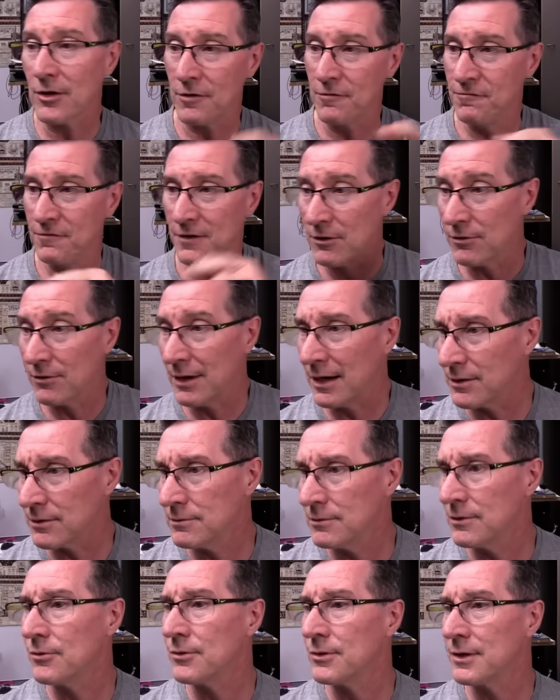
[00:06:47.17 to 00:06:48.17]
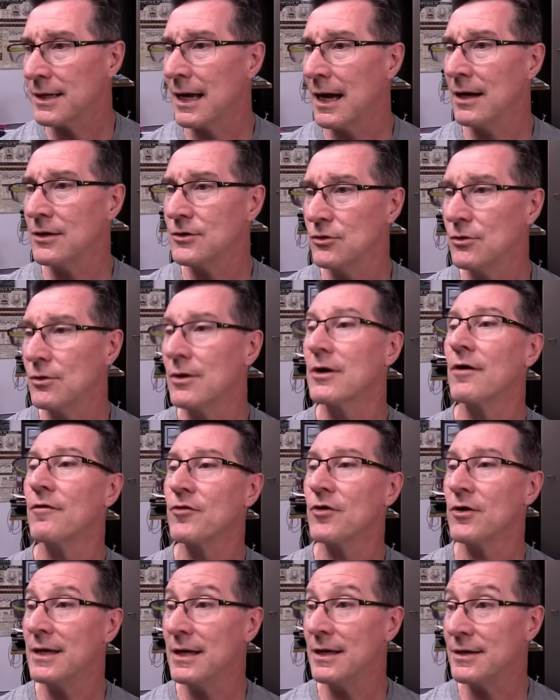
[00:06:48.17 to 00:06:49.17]
I figure out, oh, you can't do it. I've
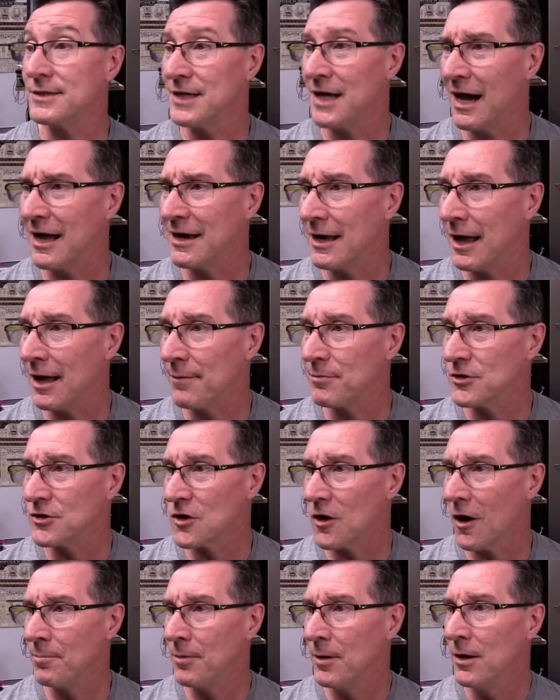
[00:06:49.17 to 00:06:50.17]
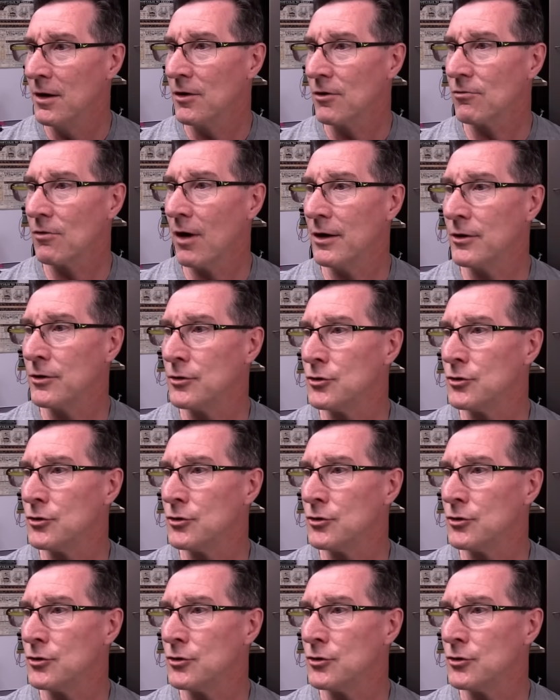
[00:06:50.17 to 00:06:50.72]
got to hit done up the top, right?